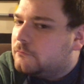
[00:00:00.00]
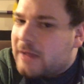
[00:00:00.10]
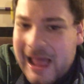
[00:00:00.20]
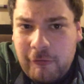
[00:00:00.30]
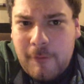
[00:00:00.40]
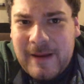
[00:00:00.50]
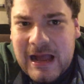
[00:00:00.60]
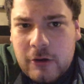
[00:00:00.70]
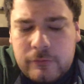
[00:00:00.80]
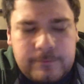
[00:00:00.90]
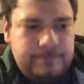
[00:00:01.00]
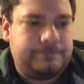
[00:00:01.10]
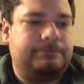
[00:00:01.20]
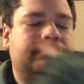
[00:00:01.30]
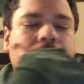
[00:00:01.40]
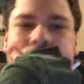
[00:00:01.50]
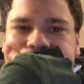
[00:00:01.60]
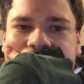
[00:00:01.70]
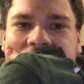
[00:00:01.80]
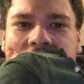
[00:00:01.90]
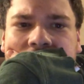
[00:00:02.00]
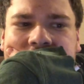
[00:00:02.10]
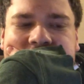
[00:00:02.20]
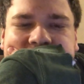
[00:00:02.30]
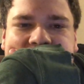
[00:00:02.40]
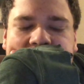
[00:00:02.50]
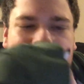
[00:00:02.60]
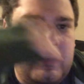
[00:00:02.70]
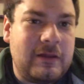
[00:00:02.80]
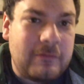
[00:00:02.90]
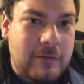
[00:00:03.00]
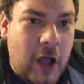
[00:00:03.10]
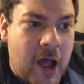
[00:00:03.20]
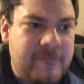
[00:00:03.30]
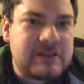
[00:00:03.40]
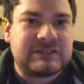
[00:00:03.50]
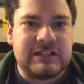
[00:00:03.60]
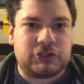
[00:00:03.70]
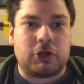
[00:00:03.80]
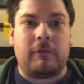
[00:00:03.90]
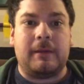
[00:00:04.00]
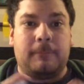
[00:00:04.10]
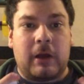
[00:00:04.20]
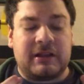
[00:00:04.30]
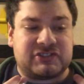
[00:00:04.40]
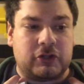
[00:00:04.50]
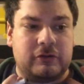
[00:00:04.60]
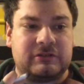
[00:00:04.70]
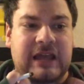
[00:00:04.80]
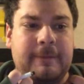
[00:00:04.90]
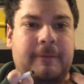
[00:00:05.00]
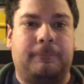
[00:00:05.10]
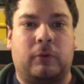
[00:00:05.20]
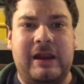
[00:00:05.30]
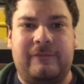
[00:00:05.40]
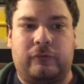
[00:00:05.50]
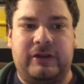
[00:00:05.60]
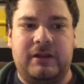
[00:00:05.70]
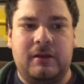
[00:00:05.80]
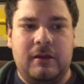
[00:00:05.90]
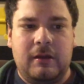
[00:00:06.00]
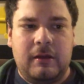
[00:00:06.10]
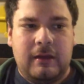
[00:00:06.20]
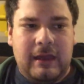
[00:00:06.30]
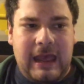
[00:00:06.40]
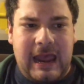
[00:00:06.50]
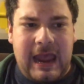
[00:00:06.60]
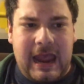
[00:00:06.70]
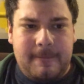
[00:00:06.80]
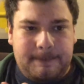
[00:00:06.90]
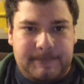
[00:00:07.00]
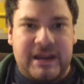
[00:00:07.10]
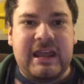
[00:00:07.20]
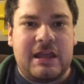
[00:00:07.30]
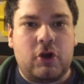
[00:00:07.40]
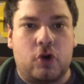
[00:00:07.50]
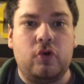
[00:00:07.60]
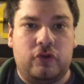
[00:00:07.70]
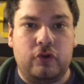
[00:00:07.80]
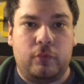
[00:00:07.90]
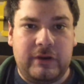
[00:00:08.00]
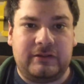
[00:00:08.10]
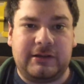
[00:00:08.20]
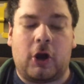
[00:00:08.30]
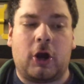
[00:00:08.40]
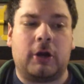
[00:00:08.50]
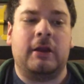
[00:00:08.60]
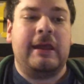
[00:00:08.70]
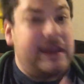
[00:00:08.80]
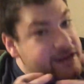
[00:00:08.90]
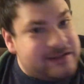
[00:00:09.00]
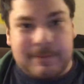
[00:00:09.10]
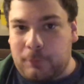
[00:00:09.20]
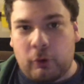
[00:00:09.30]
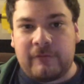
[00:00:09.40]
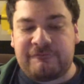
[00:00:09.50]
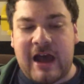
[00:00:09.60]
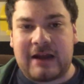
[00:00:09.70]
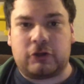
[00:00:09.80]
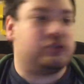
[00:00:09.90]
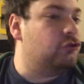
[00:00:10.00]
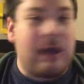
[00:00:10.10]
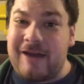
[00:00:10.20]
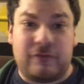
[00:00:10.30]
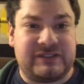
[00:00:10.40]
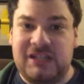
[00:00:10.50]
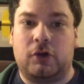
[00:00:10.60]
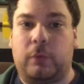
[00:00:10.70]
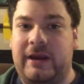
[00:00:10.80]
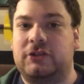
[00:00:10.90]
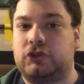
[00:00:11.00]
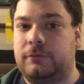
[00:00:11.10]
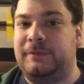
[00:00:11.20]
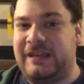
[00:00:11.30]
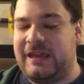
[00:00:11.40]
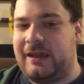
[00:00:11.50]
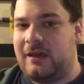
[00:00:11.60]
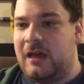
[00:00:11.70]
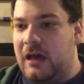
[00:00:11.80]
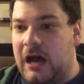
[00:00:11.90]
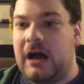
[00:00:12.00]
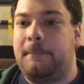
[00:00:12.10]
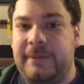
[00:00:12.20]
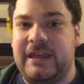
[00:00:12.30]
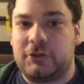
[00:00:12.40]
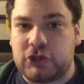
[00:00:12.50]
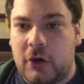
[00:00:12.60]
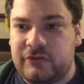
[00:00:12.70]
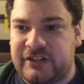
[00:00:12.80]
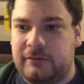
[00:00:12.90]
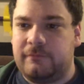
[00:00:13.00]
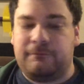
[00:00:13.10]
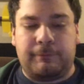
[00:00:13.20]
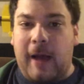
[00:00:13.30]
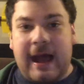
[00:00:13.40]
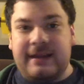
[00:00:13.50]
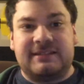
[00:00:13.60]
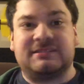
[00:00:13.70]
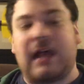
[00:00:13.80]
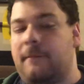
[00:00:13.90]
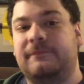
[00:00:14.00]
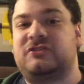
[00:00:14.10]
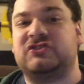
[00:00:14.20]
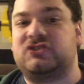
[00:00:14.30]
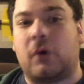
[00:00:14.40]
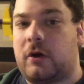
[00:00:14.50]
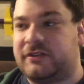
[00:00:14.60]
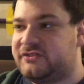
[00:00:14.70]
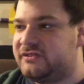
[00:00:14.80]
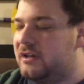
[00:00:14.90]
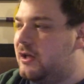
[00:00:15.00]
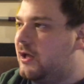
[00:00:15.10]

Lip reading: How about, let's see, obviously showing a certain type of bravery and being who you really are is an important factor to every single ranger being chosen by some source.